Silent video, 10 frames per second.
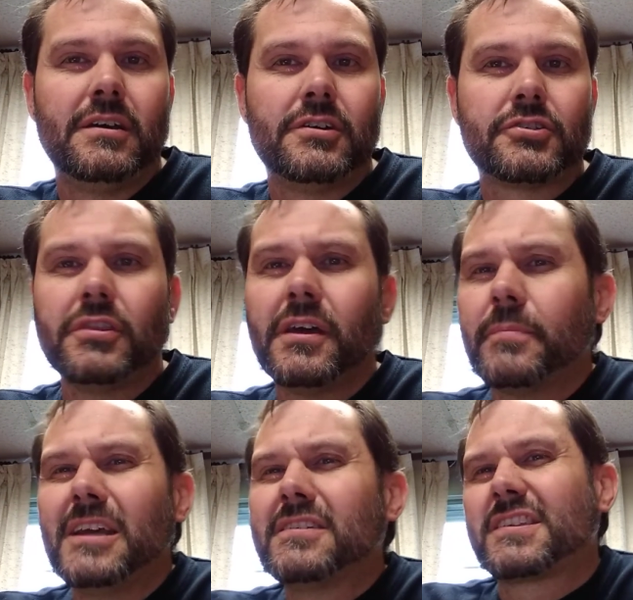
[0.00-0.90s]
Shouldn't there
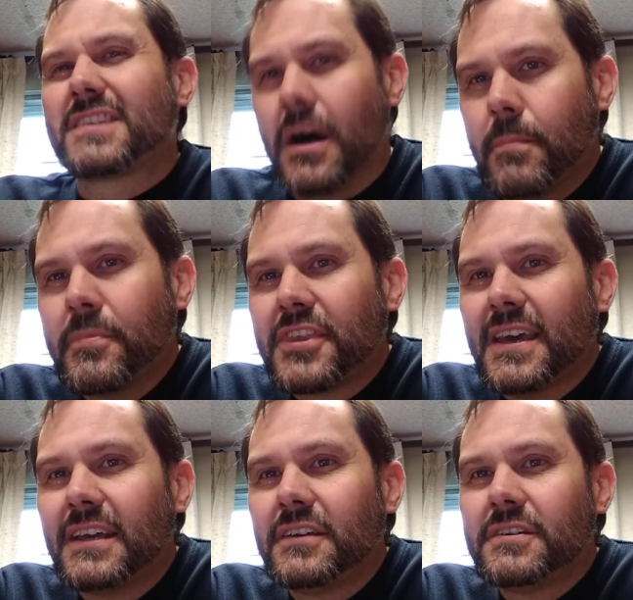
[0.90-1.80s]
be some
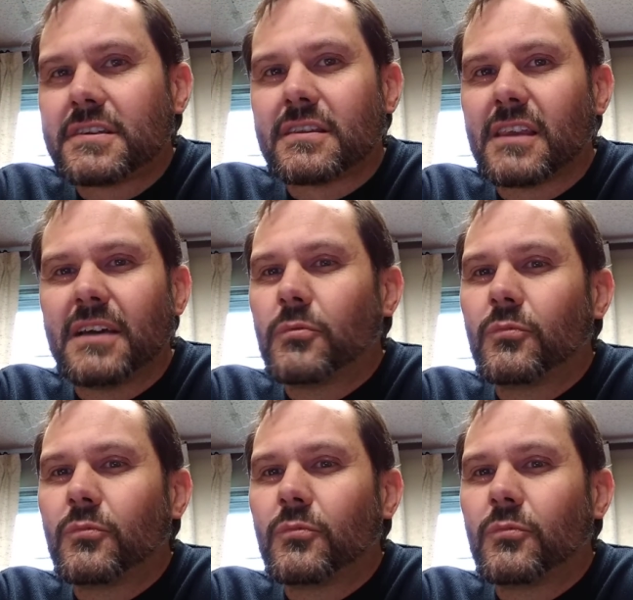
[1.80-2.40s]
things that